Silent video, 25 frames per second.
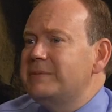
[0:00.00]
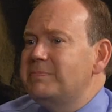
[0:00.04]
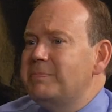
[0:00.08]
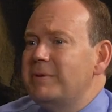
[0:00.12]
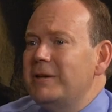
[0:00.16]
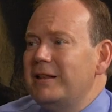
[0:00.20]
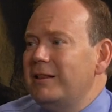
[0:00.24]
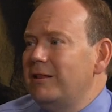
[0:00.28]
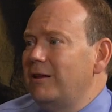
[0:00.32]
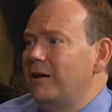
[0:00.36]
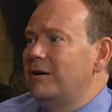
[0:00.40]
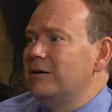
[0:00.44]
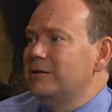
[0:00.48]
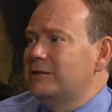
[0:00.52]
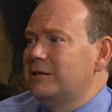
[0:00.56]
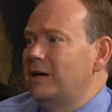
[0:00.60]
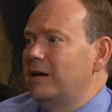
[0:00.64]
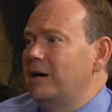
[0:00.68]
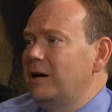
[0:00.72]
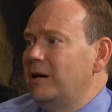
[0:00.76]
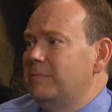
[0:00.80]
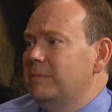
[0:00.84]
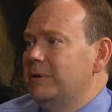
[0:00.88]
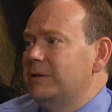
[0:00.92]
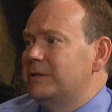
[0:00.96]
been a long
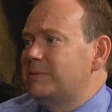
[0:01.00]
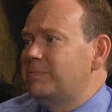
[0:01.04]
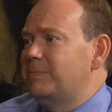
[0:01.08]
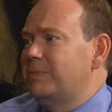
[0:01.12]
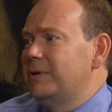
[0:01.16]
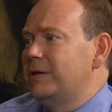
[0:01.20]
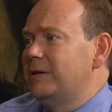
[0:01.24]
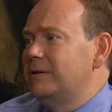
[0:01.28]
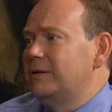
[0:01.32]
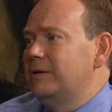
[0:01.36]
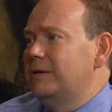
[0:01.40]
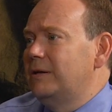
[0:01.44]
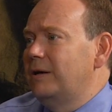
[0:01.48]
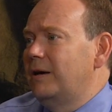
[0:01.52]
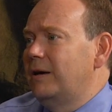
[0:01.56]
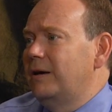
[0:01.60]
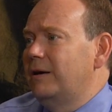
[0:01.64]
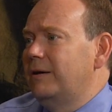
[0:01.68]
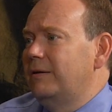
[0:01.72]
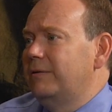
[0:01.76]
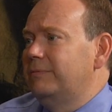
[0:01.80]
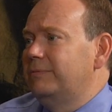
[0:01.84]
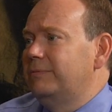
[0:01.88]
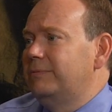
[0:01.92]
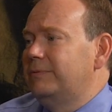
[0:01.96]
time. It's been
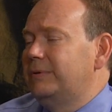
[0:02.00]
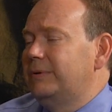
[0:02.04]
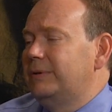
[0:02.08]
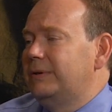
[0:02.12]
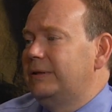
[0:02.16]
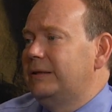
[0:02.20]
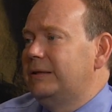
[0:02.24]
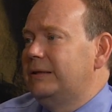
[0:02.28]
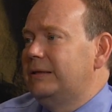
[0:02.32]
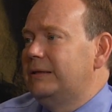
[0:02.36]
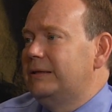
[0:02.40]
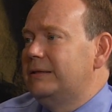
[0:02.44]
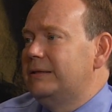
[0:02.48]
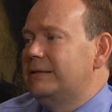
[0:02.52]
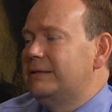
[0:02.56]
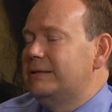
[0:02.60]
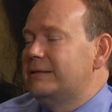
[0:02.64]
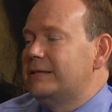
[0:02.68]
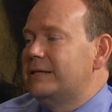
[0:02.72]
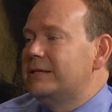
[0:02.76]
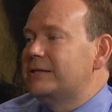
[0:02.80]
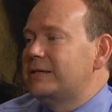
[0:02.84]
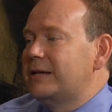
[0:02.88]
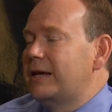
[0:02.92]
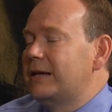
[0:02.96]

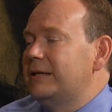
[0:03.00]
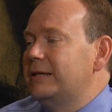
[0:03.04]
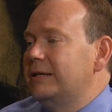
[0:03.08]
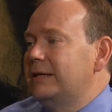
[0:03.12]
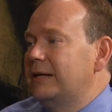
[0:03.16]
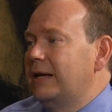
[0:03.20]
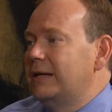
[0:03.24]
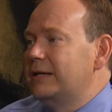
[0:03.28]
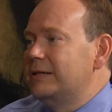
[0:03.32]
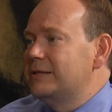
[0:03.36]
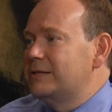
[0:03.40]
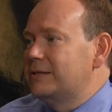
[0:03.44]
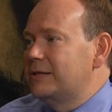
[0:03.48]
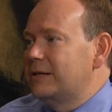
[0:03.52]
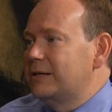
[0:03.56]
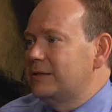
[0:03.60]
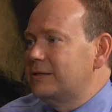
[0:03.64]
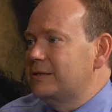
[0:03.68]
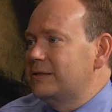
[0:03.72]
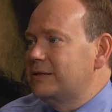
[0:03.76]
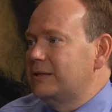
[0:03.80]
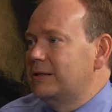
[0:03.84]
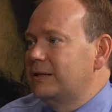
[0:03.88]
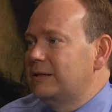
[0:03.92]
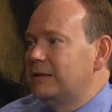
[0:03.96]
since
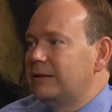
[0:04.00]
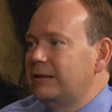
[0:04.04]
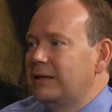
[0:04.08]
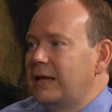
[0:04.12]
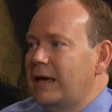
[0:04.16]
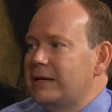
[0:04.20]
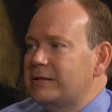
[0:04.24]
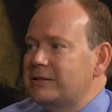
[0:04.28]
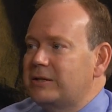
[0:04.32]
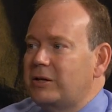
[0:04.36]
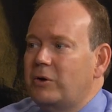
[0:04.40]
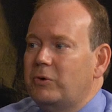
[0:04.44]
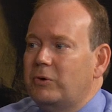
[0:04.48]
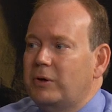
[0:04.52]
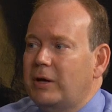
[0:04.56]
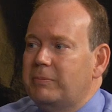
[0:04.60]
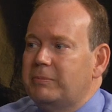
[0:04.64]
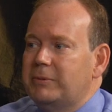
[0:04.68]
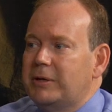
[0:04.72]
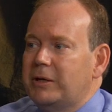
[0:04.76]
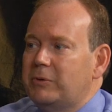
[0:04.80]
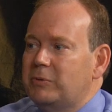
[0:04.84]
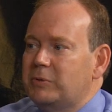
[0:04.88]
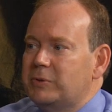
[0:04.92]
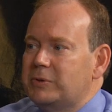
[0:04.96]
1996 that the last code
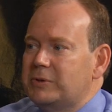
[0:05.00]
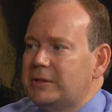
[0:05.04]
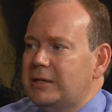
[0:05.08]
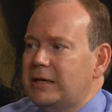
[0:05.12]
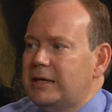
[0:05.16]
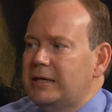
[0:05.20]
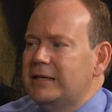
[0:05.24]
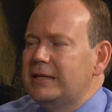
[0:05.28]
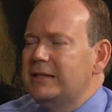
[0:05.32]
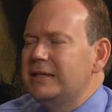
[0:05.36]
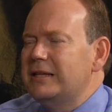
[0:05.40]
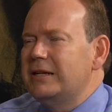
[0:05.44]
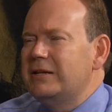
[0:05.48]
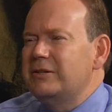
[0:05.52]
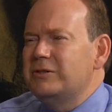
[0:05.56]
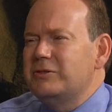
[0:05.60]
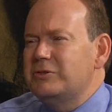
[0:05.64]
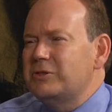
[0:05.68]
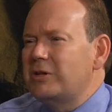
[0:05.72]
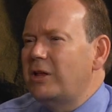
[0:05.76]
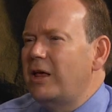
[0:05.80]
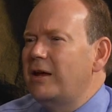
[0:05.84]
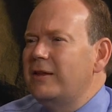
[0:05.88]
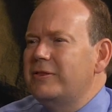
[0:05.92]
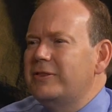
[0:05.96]
update was done. And there's
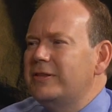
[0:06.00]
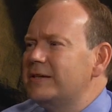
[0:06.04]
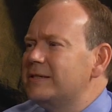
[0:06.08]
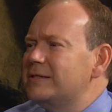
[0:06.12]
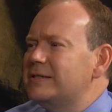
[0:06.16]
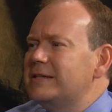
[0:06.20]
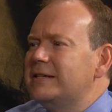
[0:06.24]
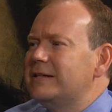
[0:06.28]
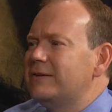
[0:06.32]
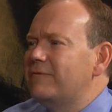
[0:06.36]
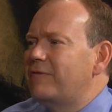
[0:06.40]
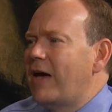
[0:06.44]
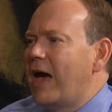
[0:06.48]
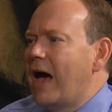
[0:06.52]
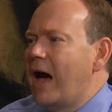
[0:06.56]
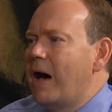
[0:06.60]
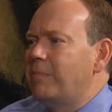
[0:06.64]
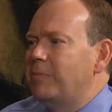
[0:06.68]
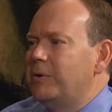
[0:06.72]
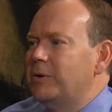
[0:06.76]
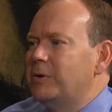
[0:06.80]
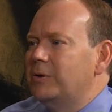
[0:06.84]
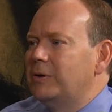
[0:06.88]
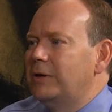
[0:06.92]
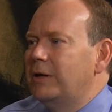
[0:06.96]
a lot of things that have
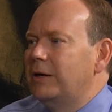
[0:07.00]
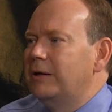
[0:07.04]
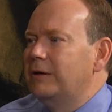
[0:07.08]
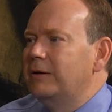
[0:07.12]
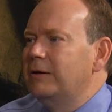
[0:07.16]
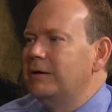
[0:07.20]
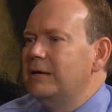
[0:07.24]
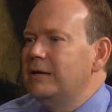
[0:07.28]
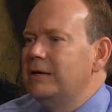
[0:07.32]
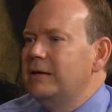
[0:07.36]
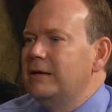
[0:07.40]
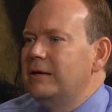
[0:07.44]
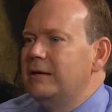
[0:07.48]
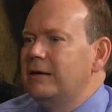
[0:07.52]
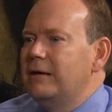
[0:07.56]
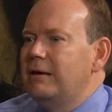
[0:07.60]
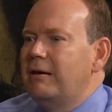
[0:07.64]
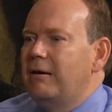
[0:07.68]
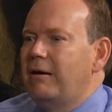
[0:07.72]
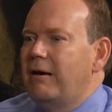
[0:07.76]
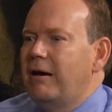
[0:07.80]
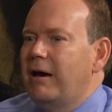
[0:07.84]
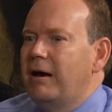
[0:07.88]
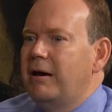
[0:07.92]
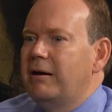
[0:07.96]
happened. The
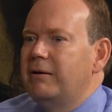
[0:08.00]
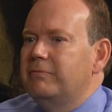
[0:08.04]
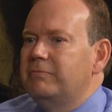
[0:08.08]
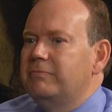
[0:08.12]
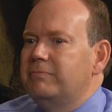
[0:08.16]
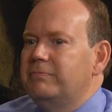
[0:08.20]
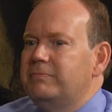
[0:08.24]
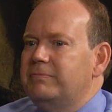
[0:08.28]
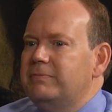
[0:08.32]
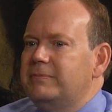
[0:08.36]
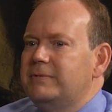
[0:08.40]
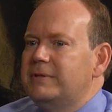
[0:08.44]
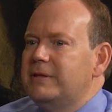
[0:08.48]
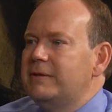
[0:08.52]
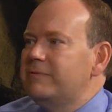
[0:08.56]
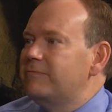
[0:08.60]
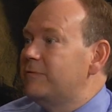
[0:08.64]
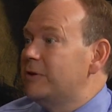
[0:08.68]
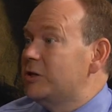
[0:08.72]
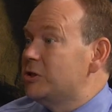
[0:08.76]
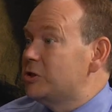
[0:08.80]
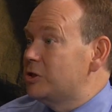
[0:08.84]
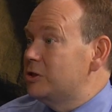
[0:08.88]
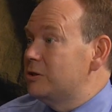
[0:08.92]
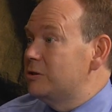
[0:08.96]

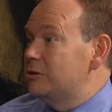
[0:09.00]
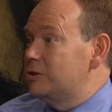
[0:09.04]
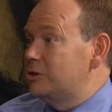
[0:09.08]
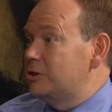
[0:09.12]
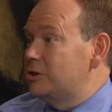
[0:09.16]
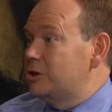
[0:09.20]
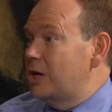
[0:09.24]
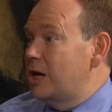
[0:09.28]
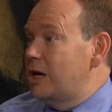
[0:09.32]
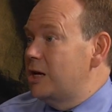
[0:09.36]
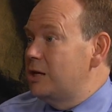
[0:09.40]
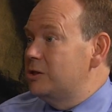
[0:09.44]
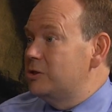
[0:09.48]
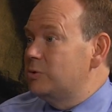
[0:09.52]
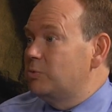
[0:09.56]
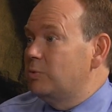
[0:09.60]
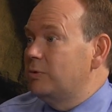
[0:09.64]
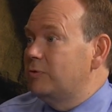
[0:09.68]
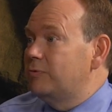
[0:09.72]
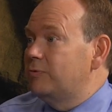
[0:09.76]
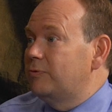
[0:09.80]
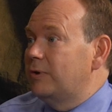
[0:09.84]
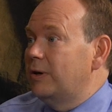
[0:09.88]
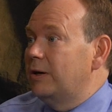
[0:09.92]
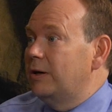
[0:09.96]
vision's changed.
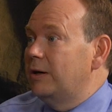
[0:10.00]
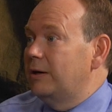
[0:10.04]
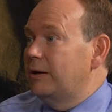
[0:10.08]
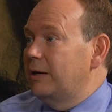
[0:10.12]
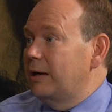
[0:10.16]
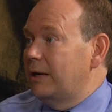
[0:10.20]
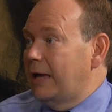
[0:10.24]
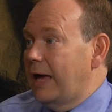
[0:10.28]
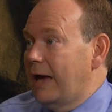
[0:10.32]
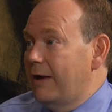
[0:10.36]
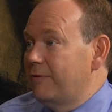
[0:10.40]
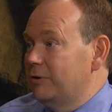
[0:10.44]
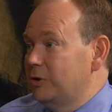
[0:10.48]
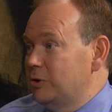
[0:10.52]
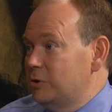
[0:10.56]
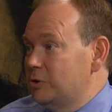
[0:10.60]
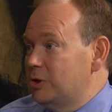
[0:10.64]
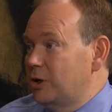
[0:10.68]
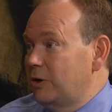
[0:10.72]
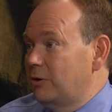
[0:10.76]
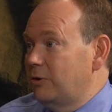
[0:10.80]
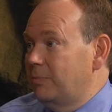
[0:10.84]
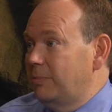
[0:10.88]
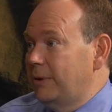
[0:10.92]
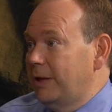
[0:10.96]
We have a new
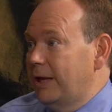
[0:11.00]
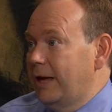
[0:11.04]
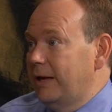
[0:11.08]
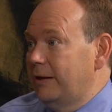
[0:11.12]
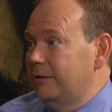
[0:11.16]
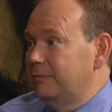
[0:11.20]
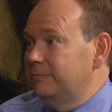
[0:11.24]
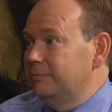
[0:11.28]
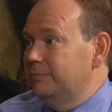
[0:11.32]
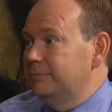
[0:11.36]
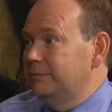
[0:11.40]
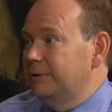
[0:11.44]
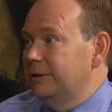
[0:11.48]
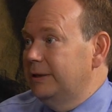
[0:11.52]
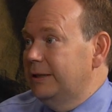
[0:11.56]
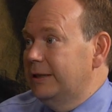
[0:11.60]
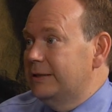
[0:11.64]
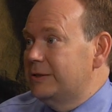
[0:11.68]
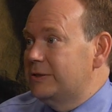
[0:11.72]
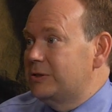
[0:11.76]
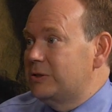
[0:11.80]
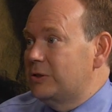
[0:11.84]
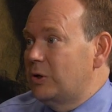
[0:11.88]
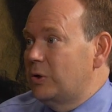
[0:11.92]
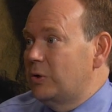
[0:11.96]
general plan.
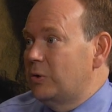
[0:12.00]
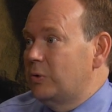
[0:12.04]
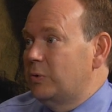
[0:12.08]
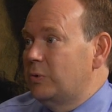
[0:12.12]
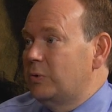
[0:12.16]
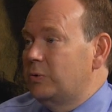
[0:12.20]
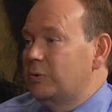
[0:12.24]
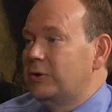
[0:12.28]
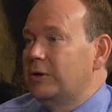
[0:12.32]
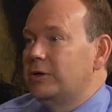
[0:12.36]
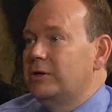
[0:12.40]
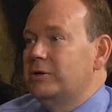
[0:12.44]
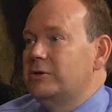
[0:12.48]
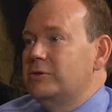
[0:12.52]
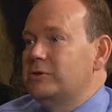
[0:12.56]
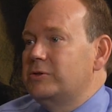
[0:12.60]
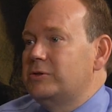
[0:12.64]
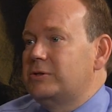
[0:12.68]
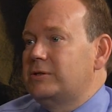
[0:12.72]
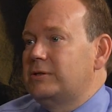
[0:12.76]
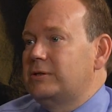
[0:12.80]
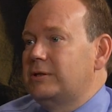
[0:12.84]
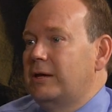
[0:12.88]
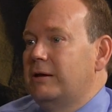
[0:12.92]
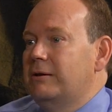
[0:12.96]
And so
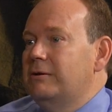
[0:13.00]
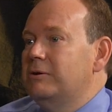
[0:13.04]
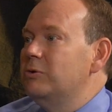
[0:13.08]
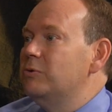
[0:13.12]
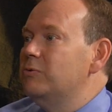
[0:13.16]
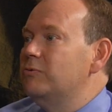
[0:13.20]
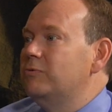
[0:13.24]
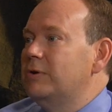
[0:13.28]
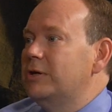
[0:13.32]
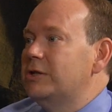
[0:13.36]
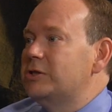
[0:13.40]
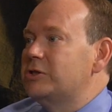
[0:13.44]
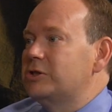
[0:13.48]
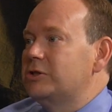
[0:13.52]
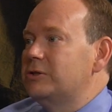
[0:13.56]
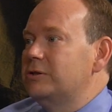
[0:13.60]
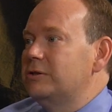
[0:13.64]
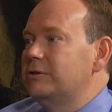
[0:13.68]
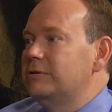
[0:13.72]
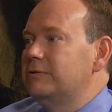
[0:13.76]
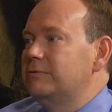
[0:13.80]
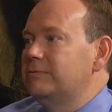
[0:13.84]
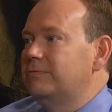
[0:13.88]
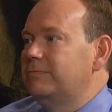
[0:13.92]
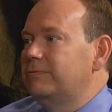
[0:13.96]
there's a new
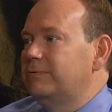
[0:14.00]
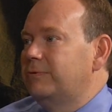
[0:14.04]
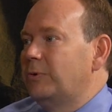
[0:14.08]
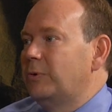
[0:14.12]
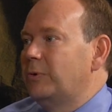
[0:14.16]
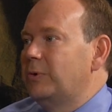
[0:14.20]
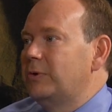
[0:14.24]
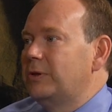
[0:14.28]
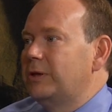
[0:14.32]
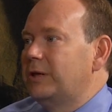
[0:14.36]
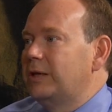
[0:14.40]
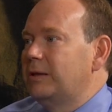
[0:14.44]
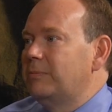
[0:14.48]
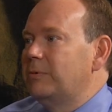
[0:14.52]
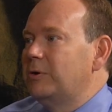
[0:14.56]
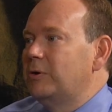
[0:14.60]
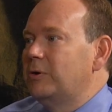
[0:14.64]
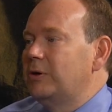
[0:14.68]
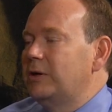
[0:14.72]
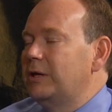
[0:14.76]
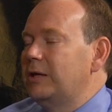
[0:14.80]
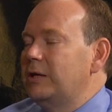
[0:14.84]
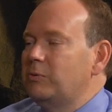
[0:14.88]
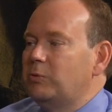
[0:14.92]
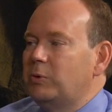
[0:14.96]
vision for the
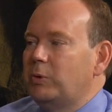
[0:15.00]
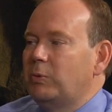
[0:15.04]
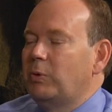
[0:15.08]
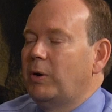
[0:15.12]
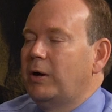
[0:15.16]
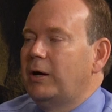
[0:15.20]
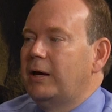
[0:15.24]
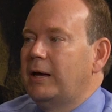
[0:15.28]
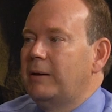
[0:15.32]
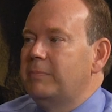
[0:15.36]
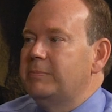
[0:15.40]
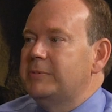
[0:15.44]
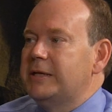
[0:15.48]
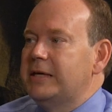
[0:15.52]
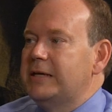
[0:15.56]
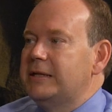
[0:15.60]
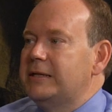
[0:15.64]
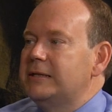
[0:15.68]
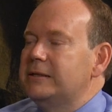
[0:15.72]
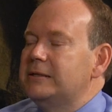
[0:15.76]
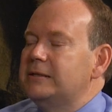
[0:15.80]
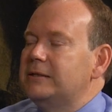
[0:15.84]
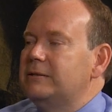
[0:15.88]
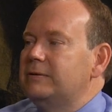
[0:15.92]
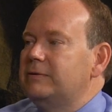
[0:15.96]
community, and we want to update
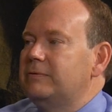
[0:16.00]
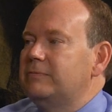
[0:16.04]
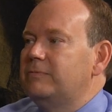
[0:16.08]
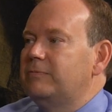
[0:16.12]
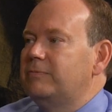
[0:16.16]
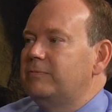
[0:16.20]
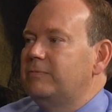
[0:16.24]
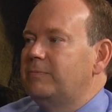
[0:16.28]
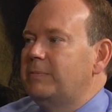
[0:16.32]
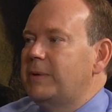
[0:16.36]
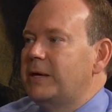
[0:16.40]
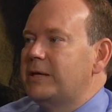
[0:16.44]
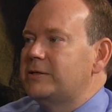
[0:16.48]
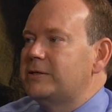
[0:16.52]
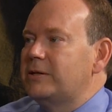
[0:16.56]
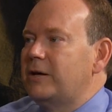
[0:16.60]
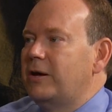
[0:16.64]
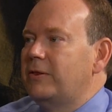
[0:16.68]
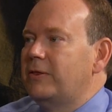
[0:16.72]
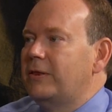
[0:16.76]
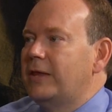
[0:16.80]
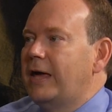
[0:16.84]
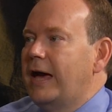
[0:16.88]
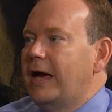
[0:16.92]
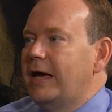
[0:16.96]
it based
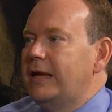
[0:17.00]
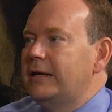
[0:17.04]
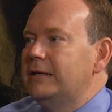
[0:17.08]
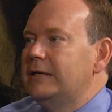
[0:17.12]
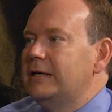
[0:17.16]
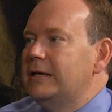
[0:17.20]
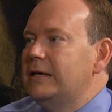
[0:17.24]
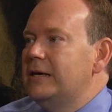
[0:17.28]
on that.